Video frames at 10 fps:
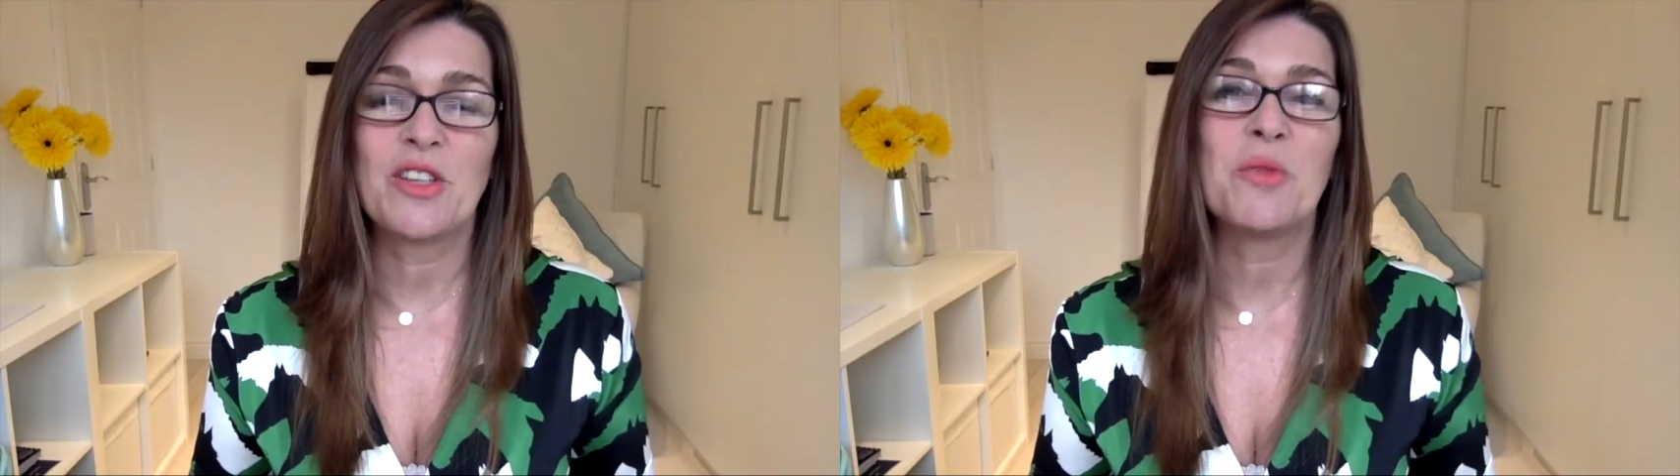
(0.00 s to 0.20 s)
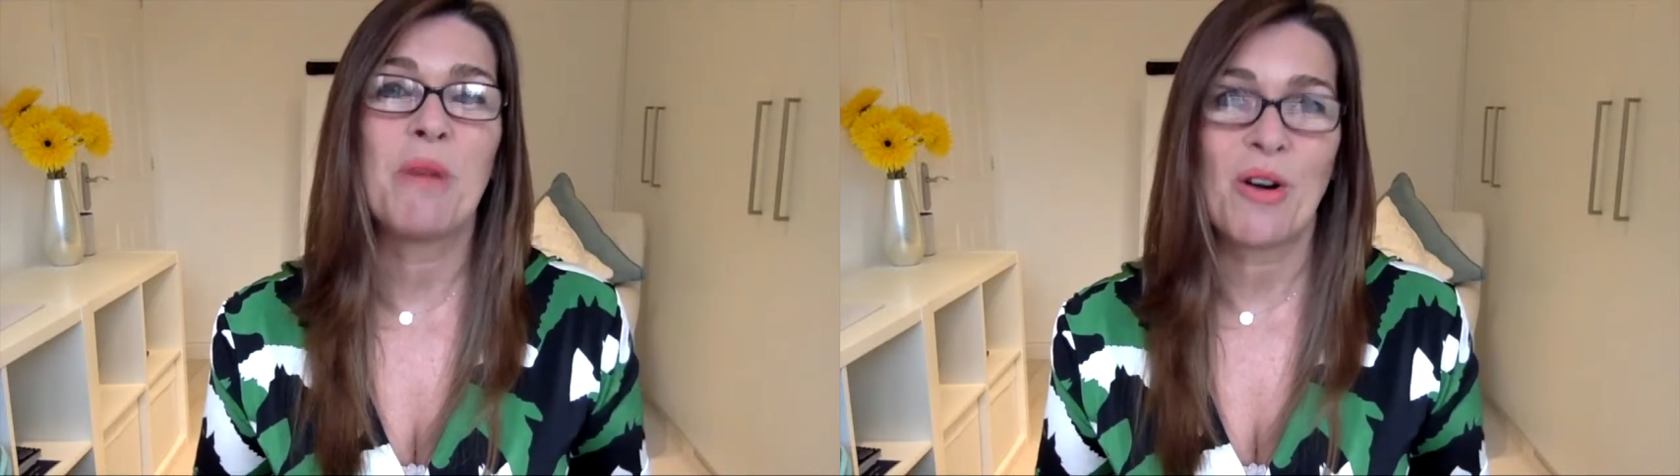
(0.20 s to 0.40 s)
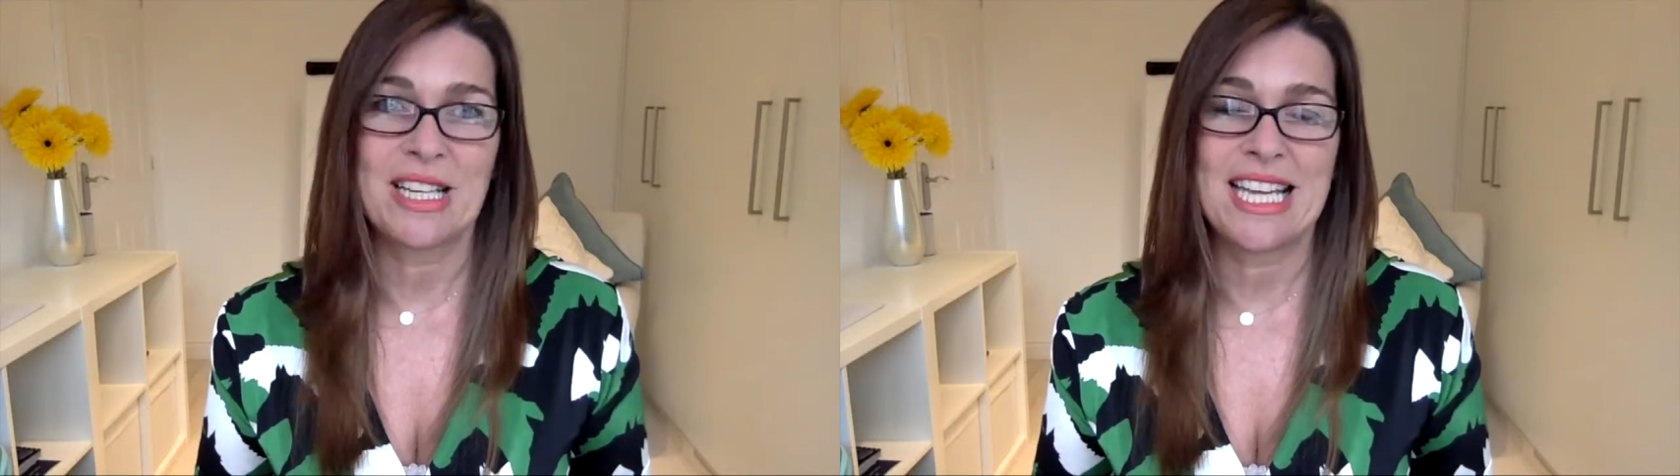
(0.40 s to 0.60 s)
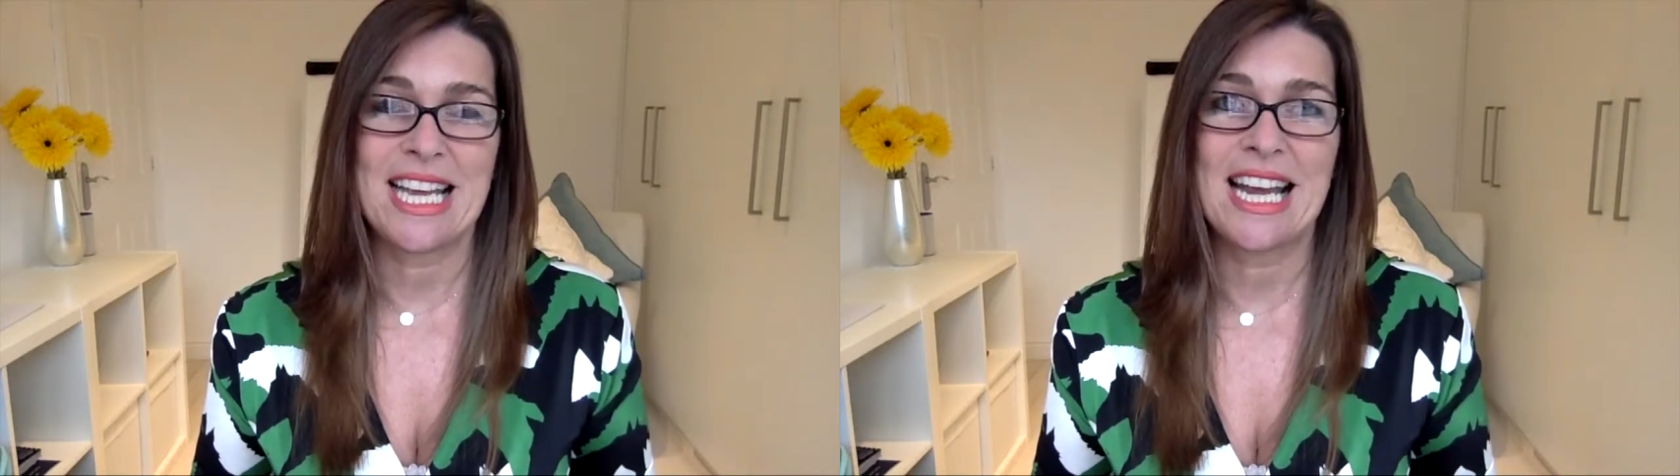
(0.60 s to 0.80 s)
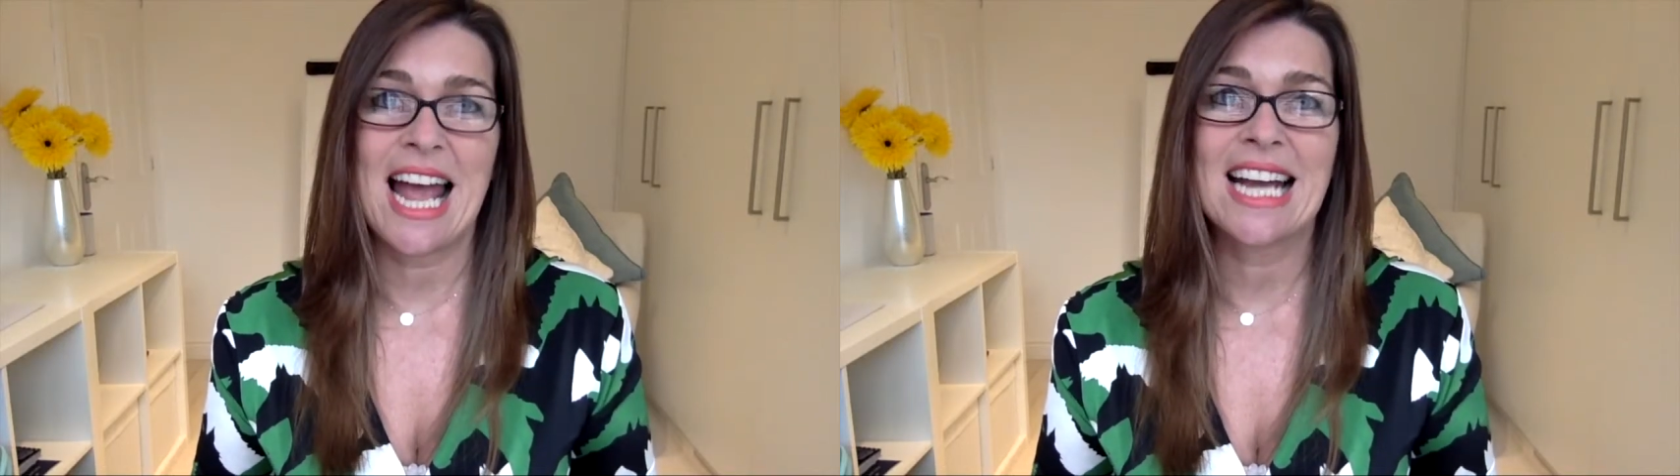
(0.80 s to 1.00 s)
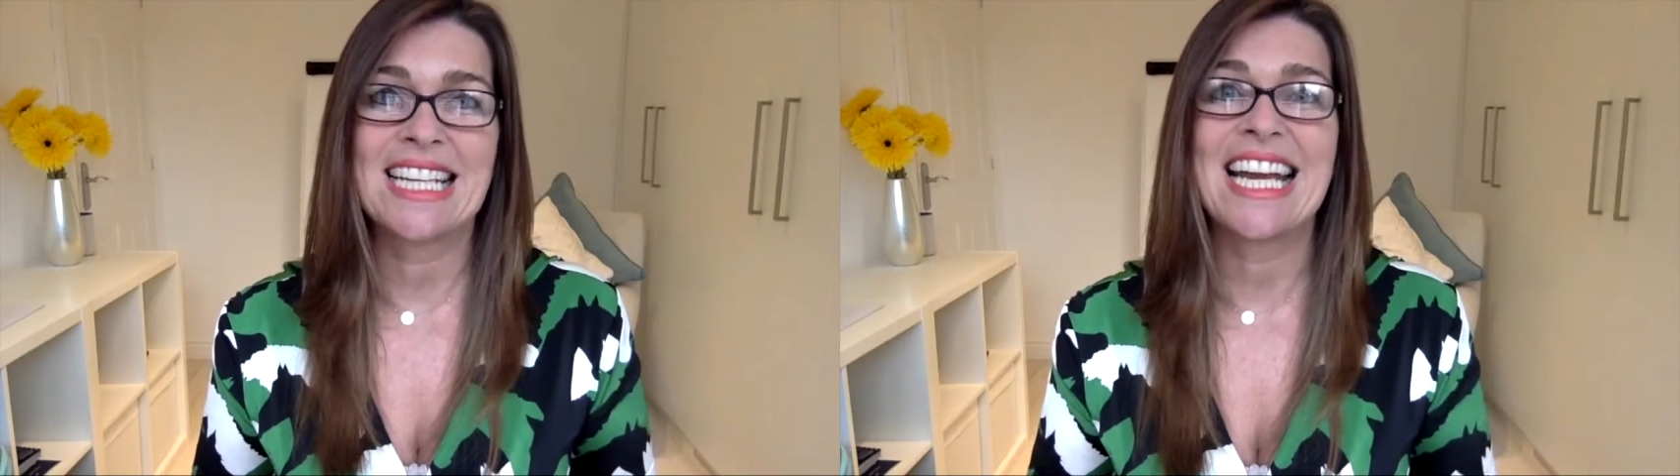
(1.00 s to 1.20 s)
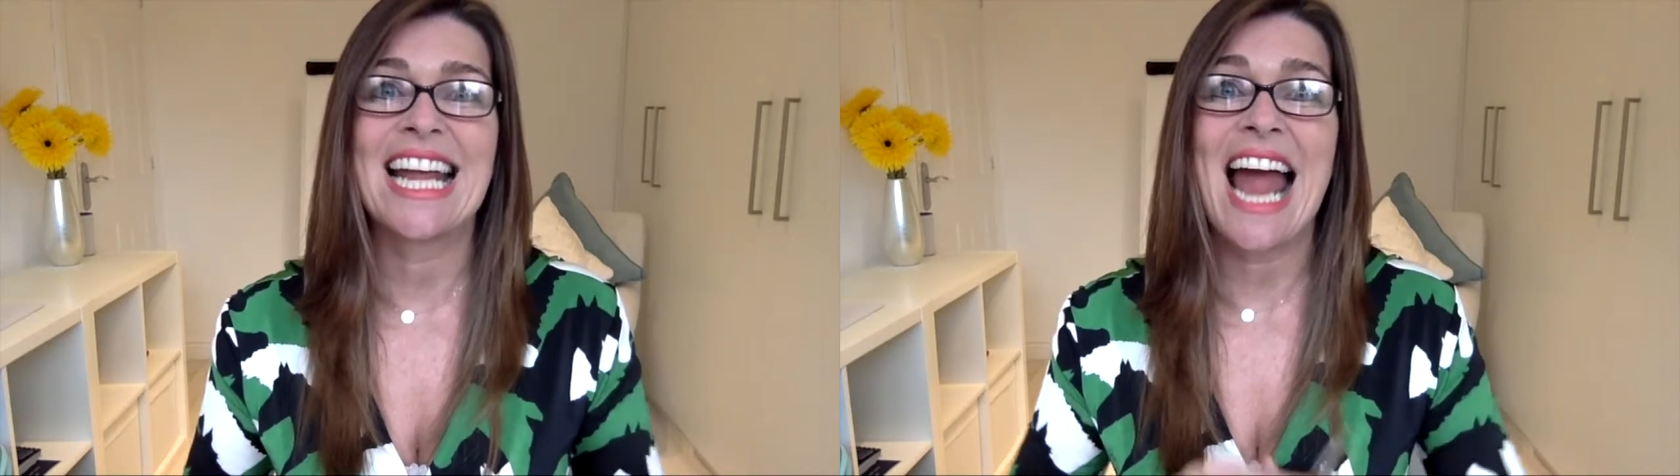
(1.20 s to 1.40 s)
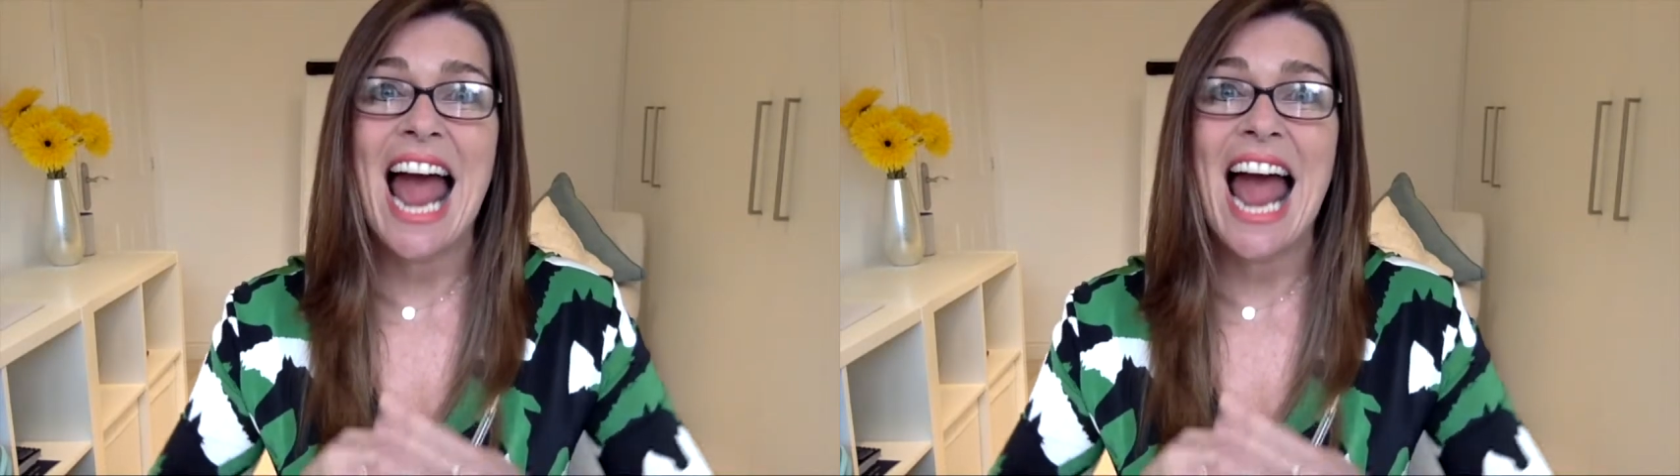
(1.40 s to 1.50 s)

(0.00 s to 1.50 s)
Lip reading: your marketing and get it